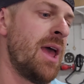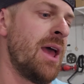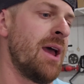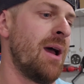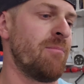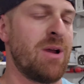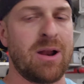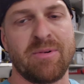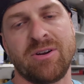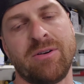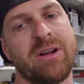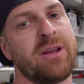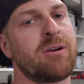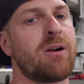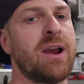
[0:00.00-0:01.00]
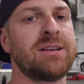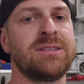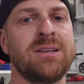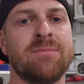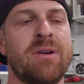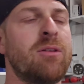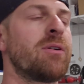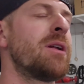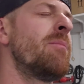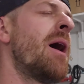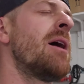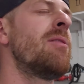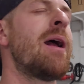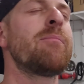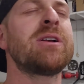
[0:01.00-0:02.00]
I'm not going to be doing anything crazy. I'm not looking to buy
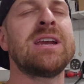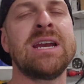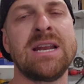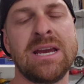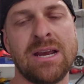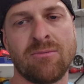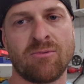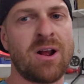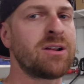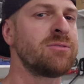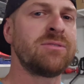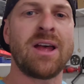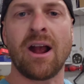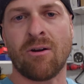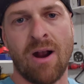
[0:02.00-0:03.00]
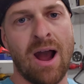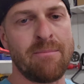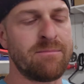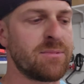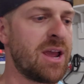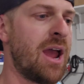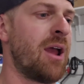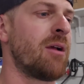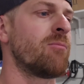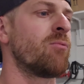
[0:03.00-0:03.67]
a Lamborghini. We're not doing that crap, okay?